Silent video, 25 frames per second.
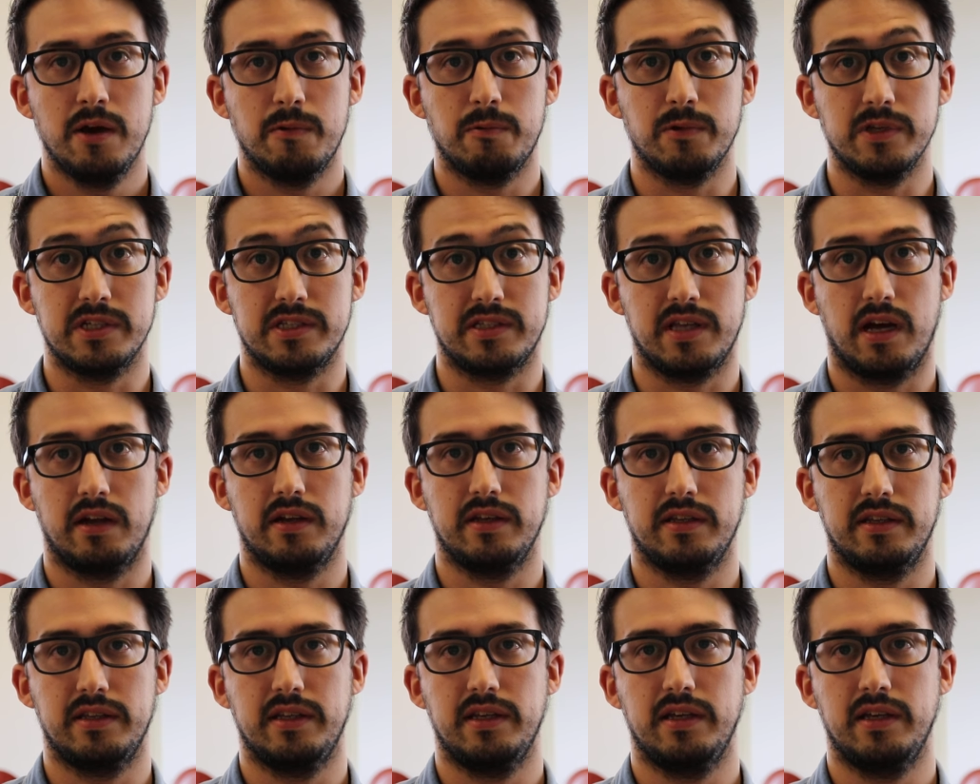we
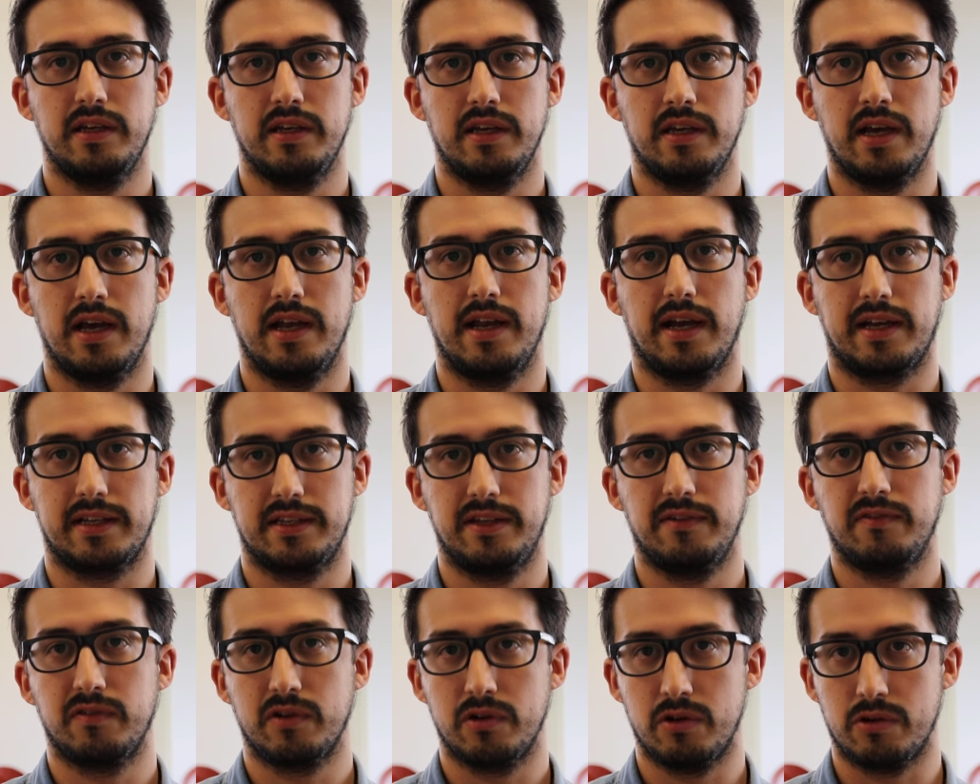studied the
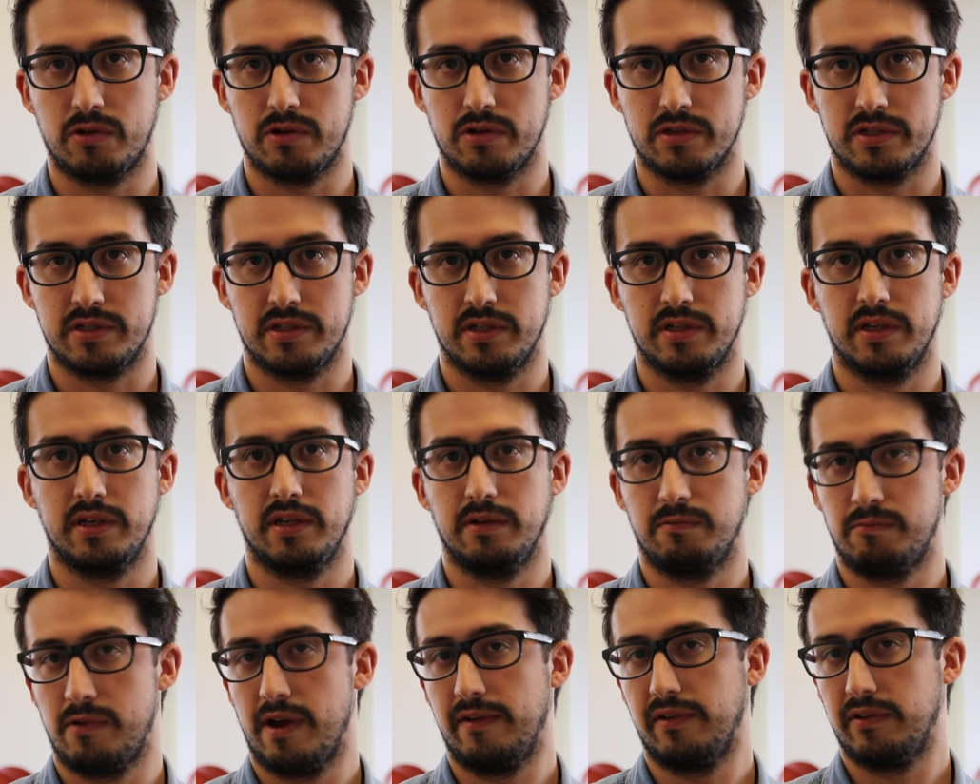elective course
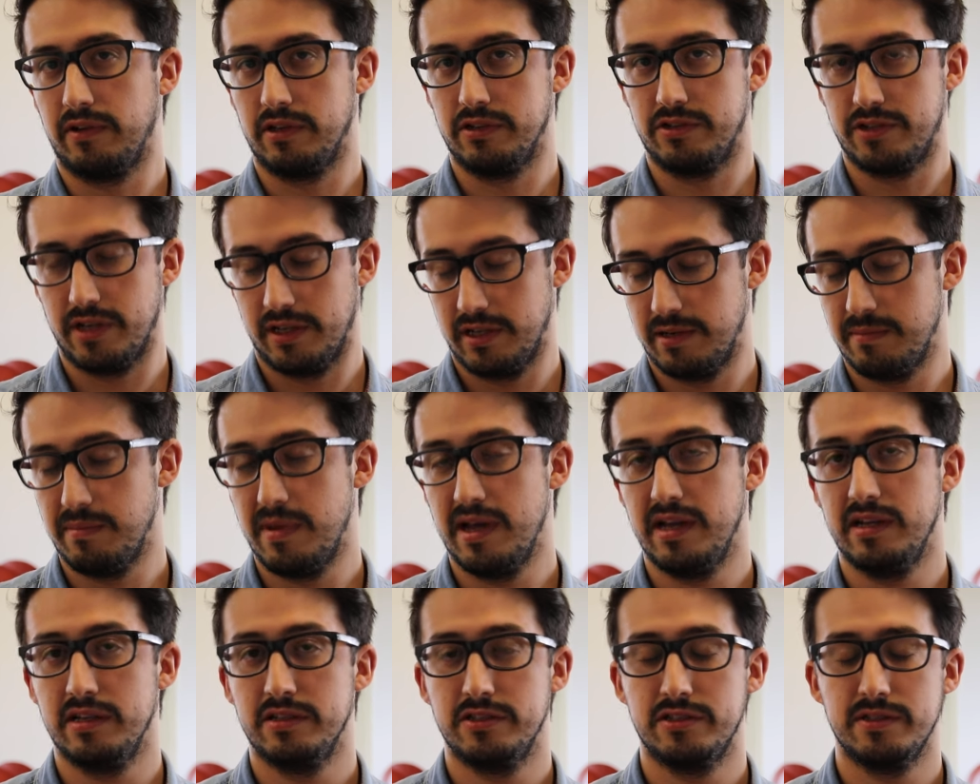in Revenue and Channel
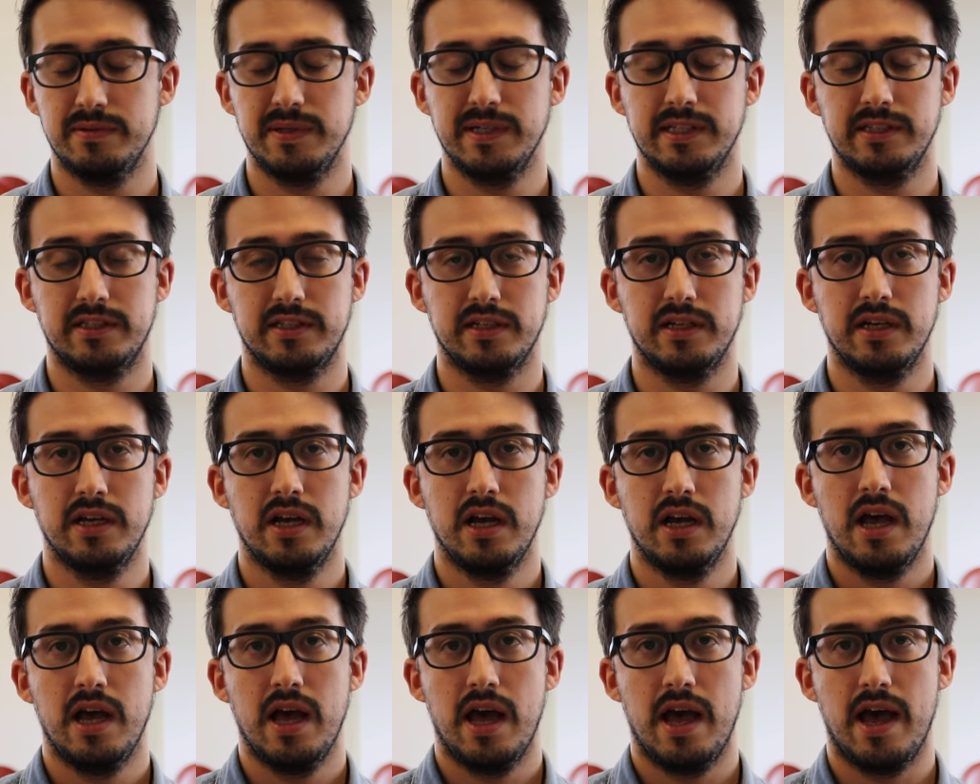Management
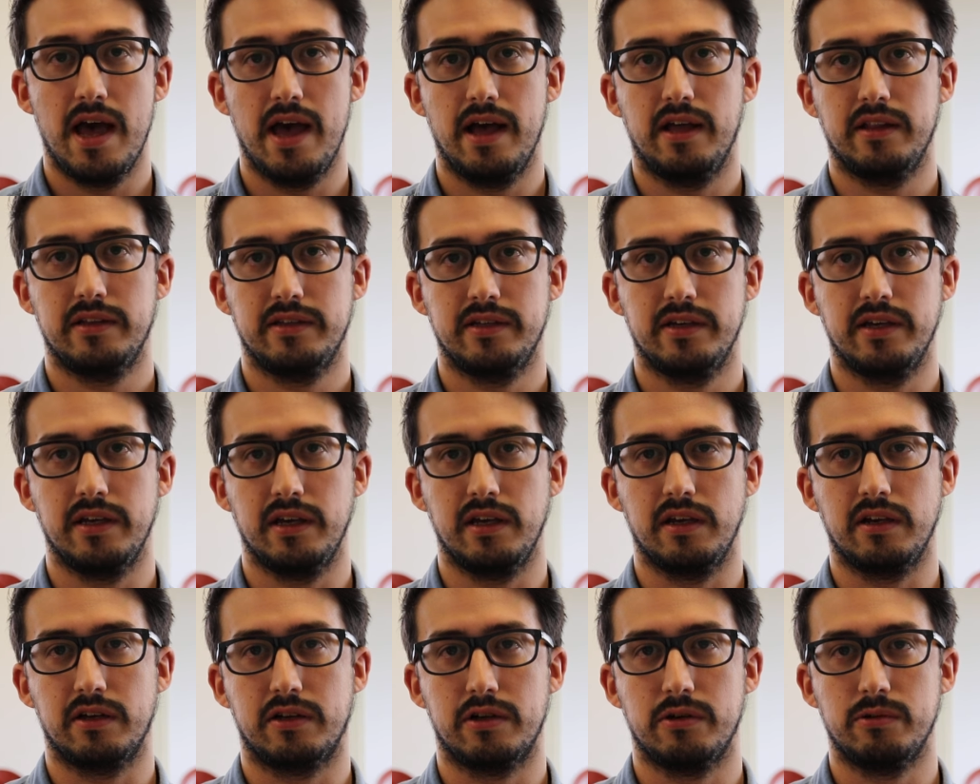held
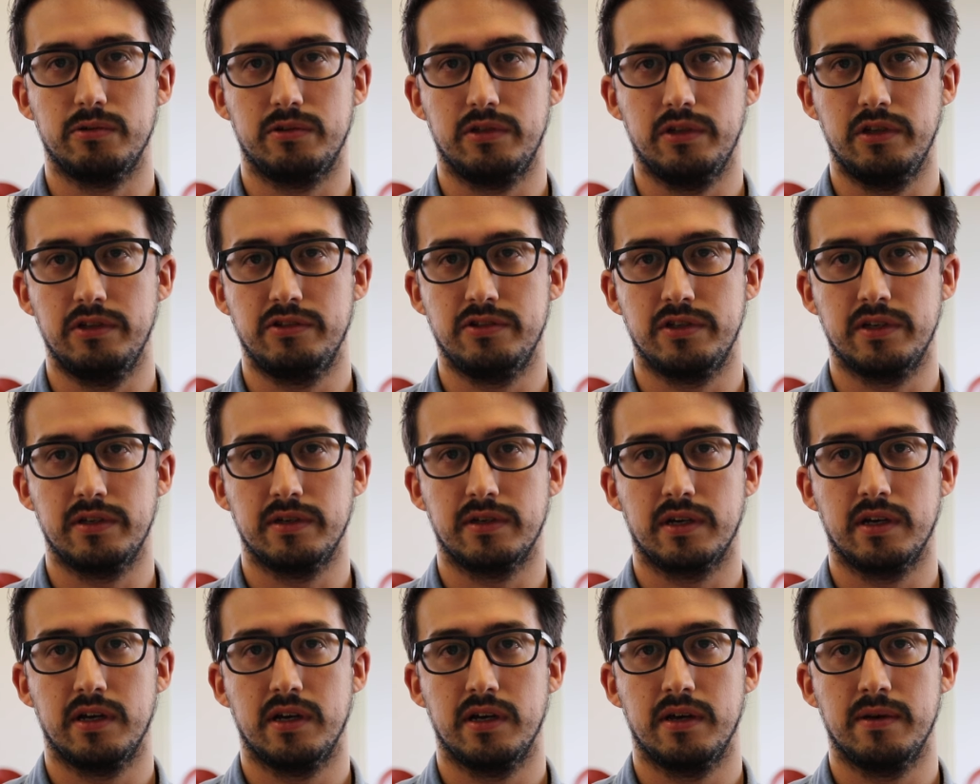in
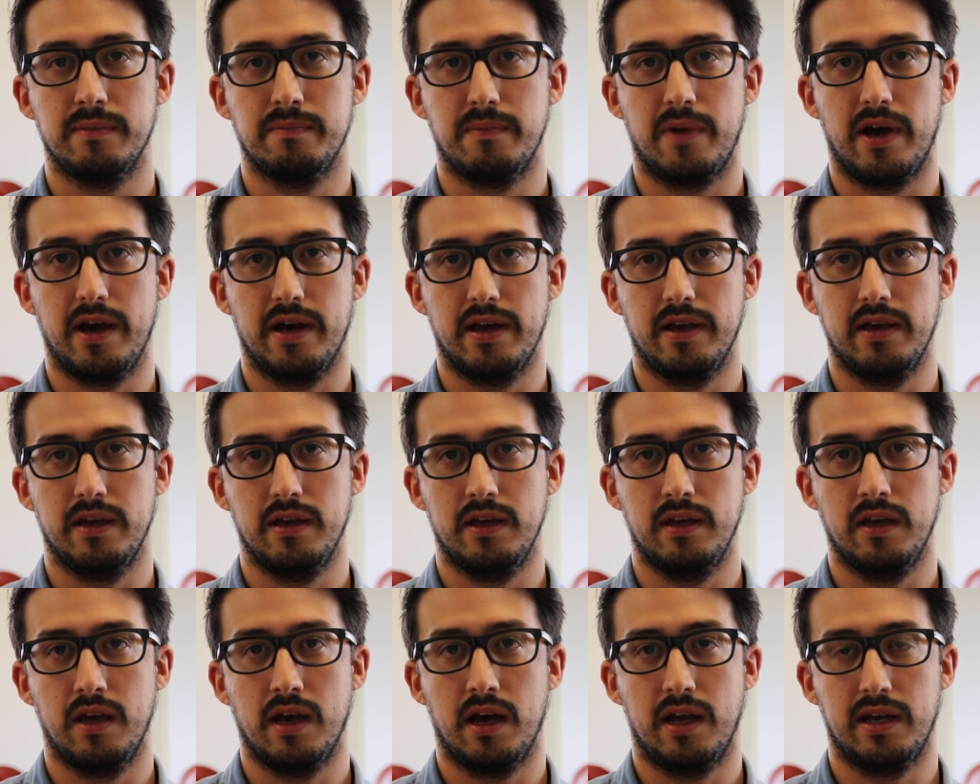co-teaching by
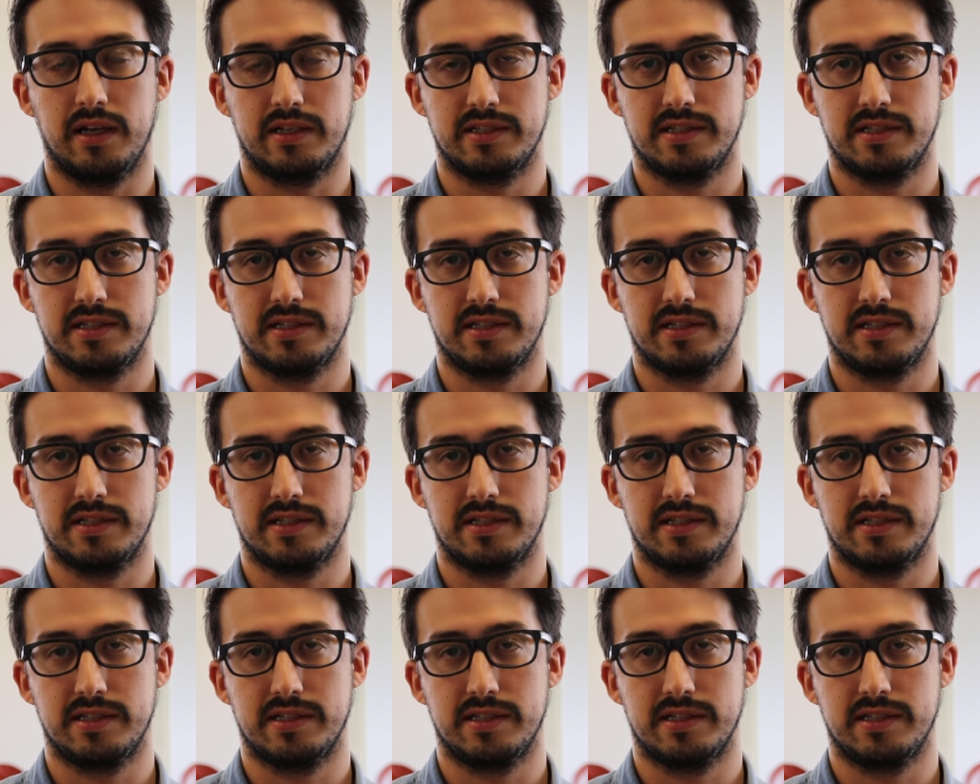De